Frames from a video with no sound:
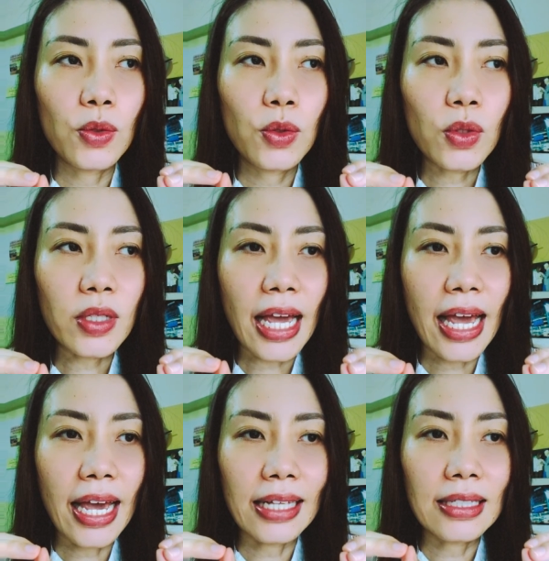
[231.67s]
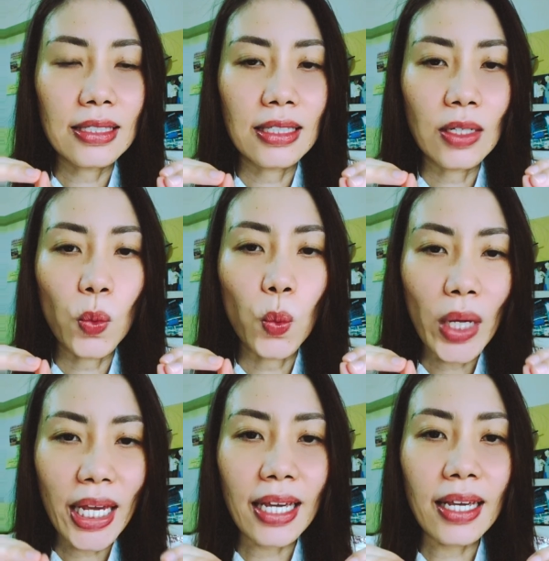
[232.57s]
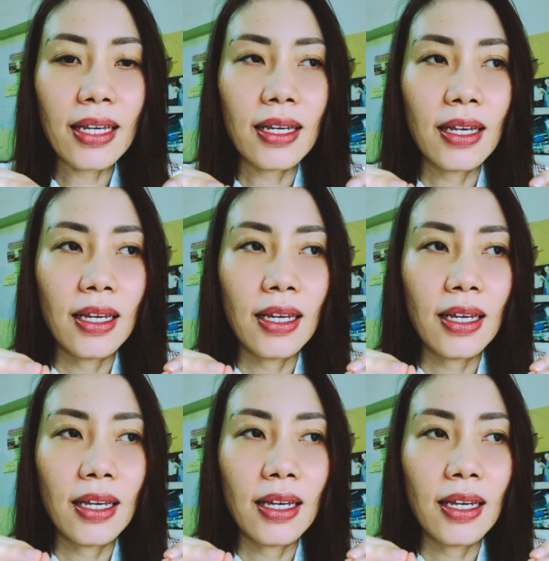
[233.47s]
look at the way